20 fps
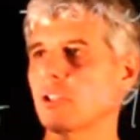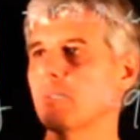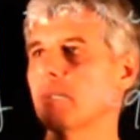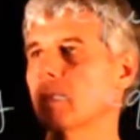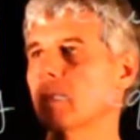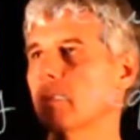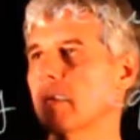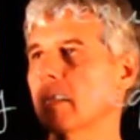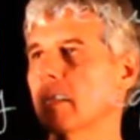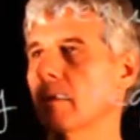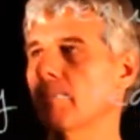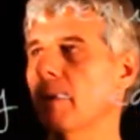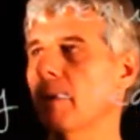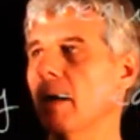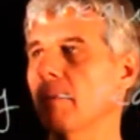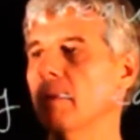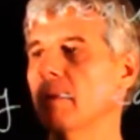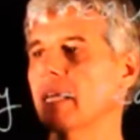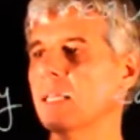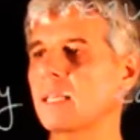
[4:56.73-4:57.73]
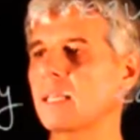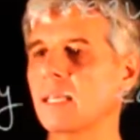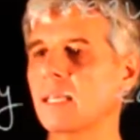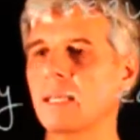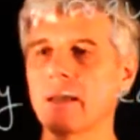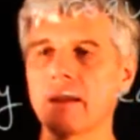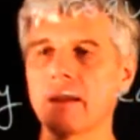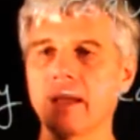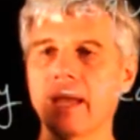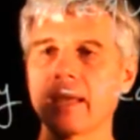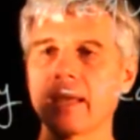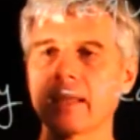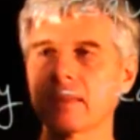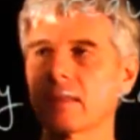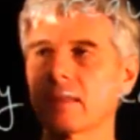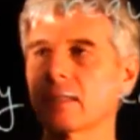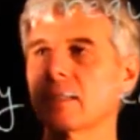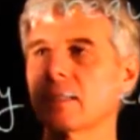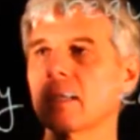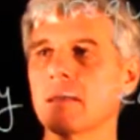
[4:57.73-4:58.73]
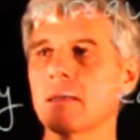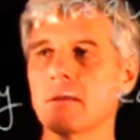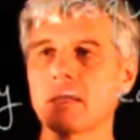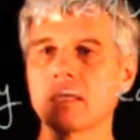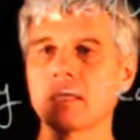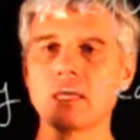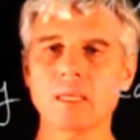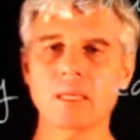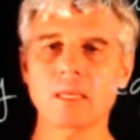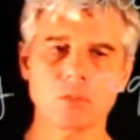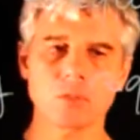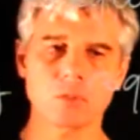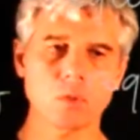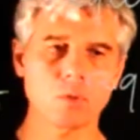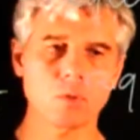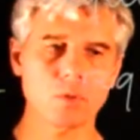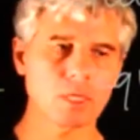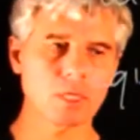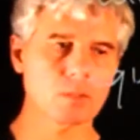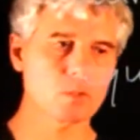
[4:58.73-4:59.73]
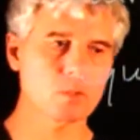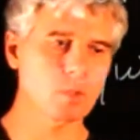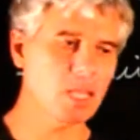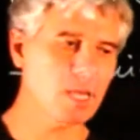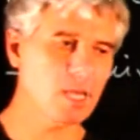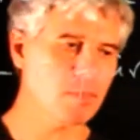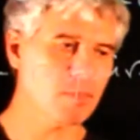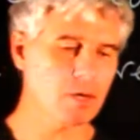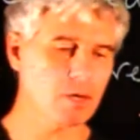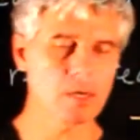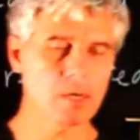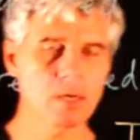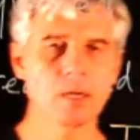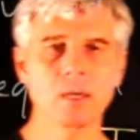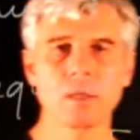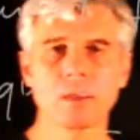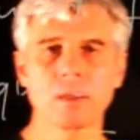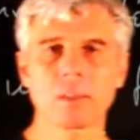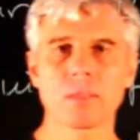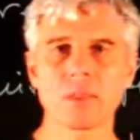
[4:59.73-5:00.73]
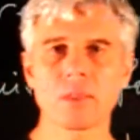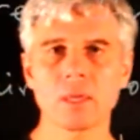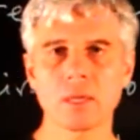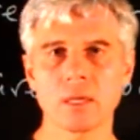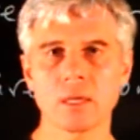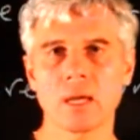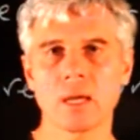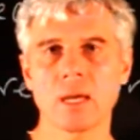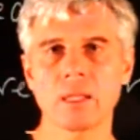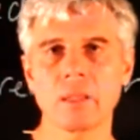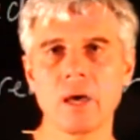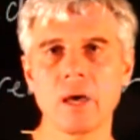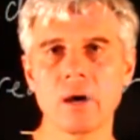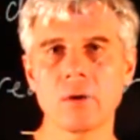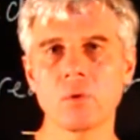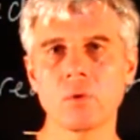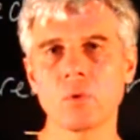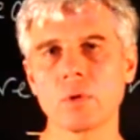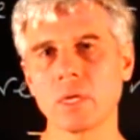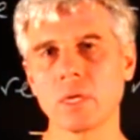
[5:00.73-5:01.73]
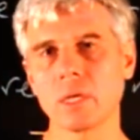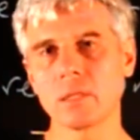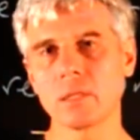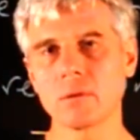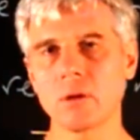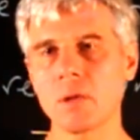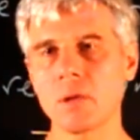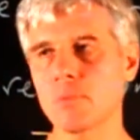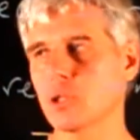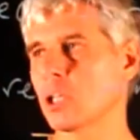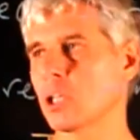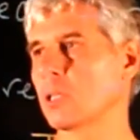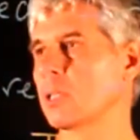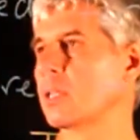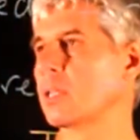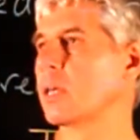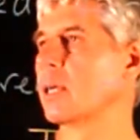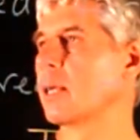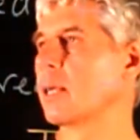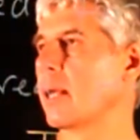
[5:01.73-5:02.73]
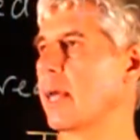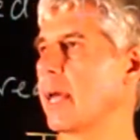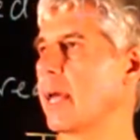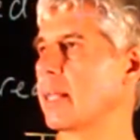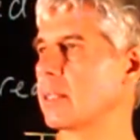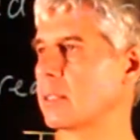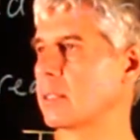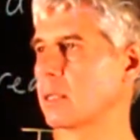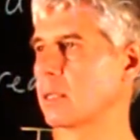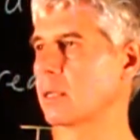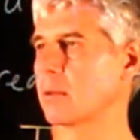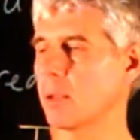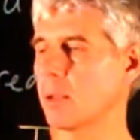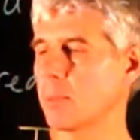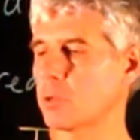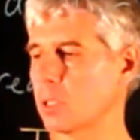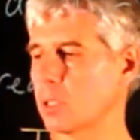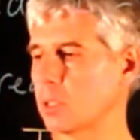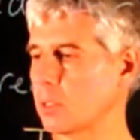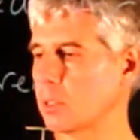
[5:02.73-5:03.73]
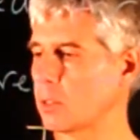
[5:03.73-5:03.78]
between the public key and the secret key, so that together they allow encryption and decryption